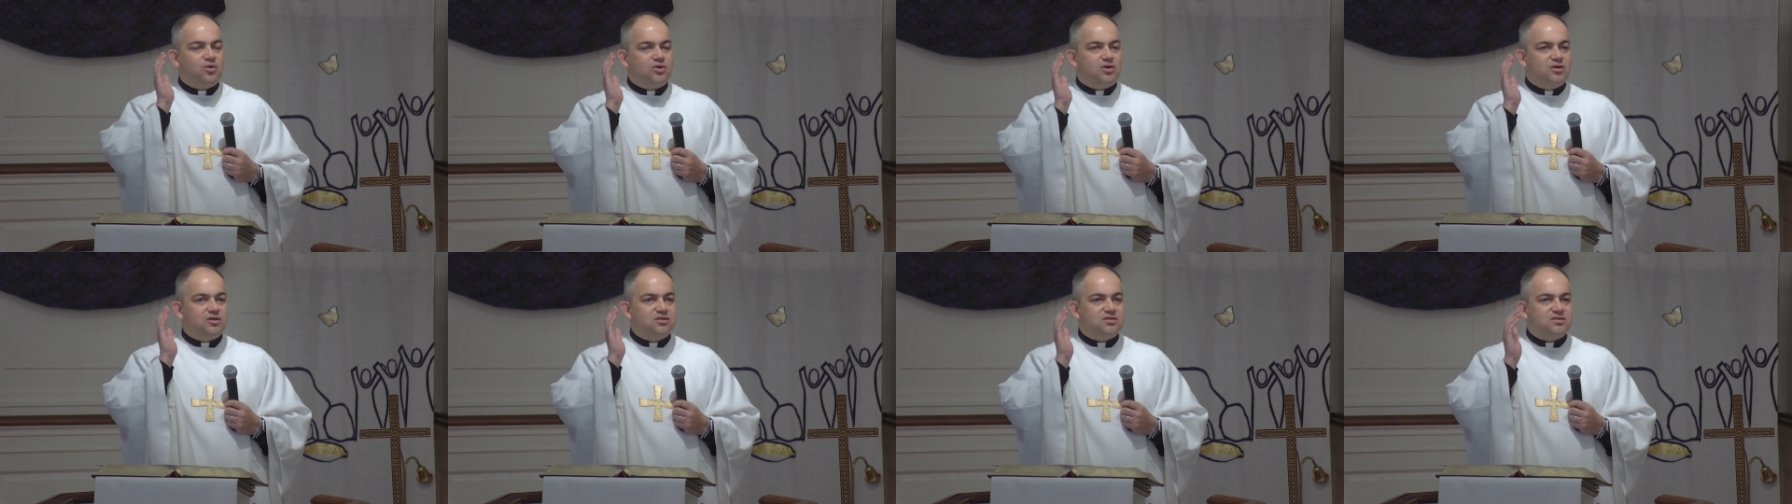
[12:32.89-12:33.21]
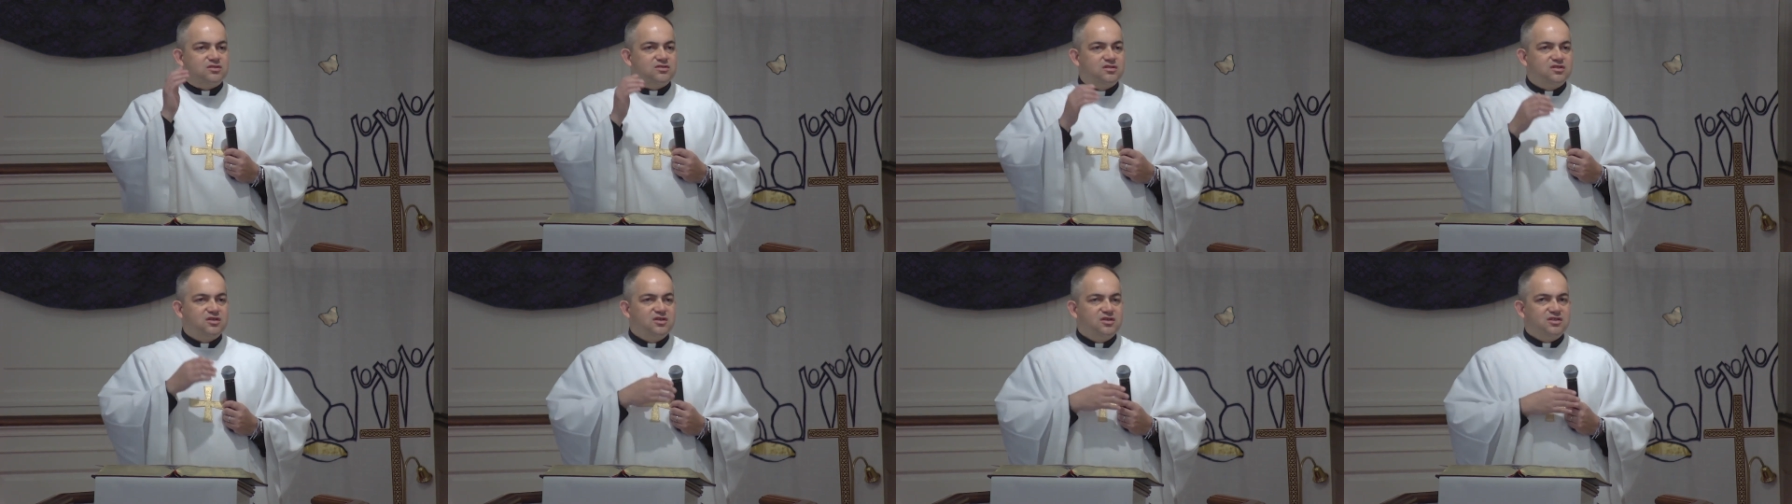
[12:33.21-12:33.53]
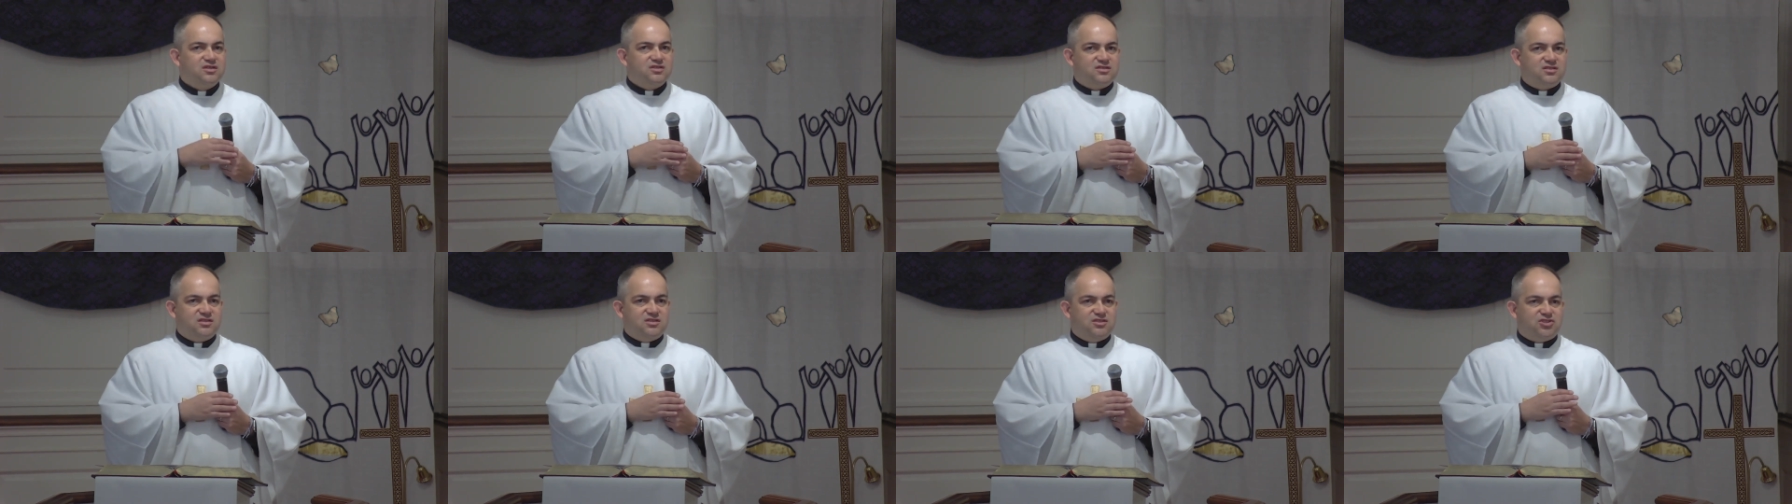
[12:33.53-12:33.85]
words
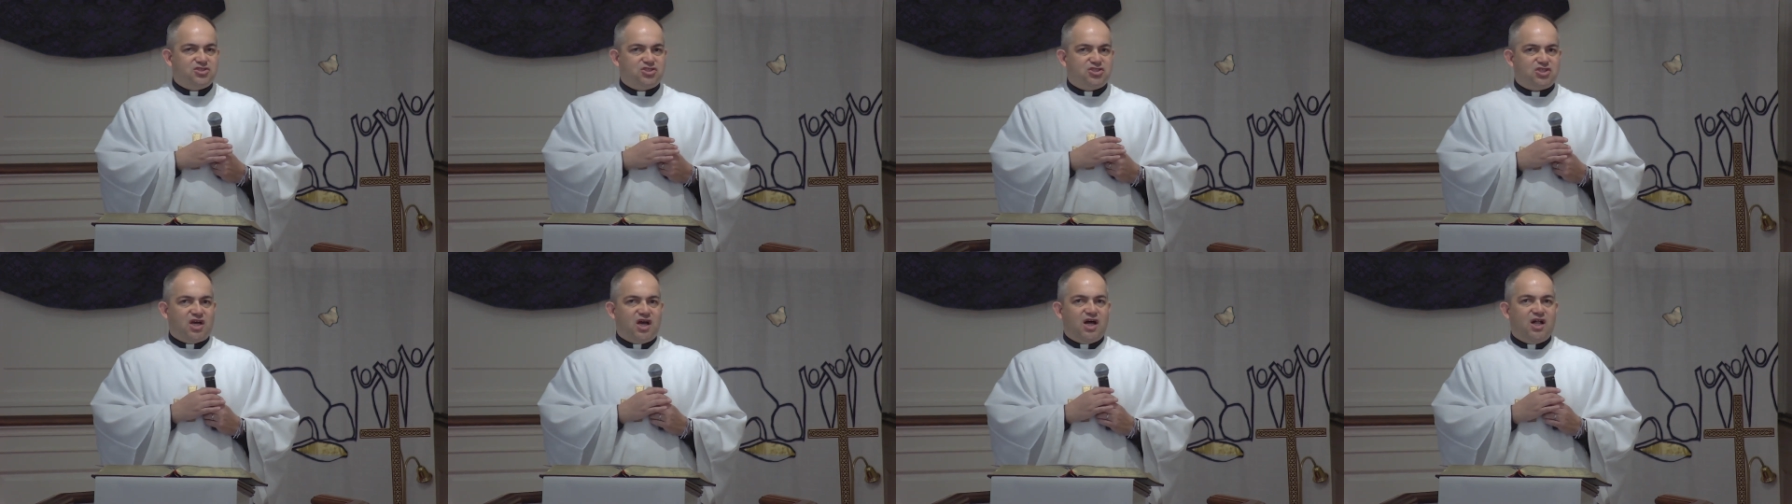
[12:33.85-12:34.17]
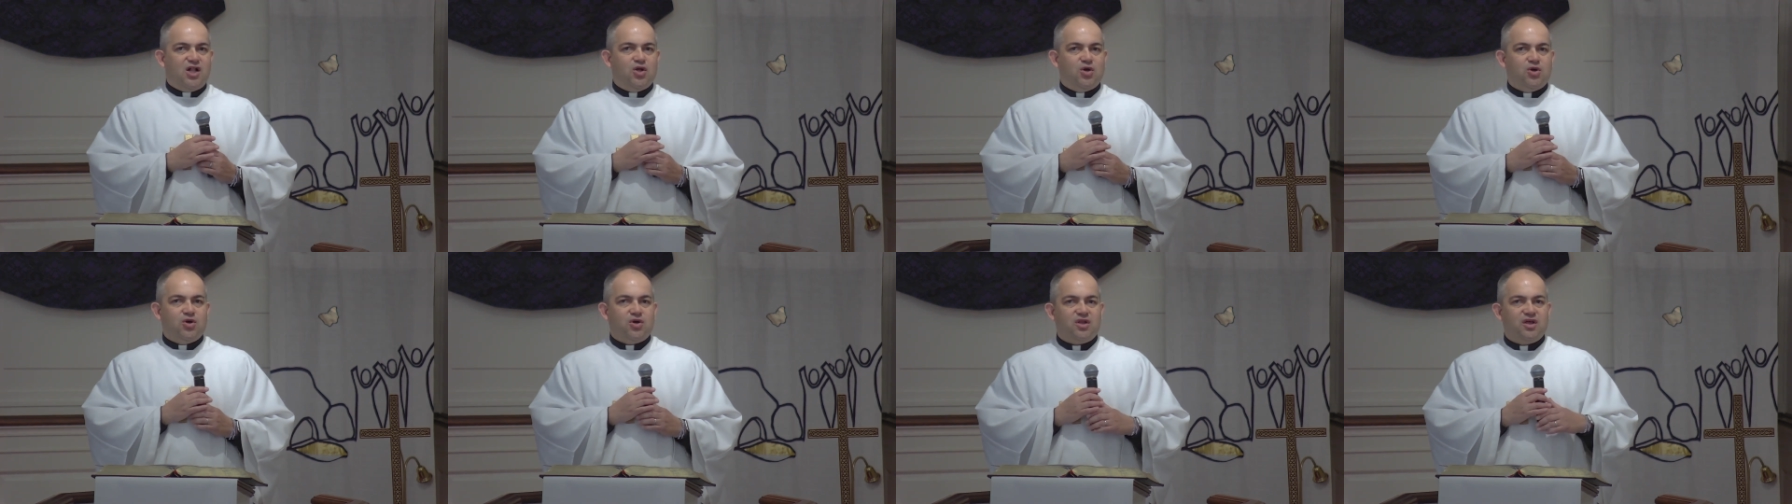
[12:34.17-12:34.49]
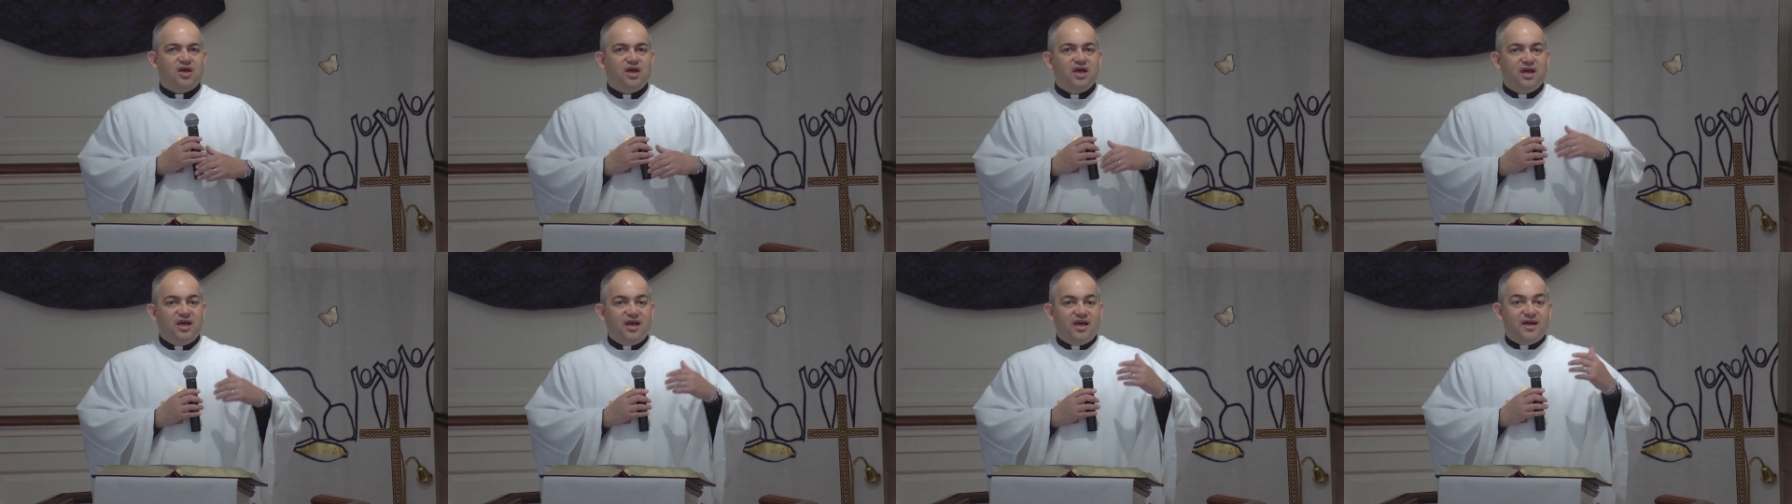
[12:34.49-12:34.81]
since childhood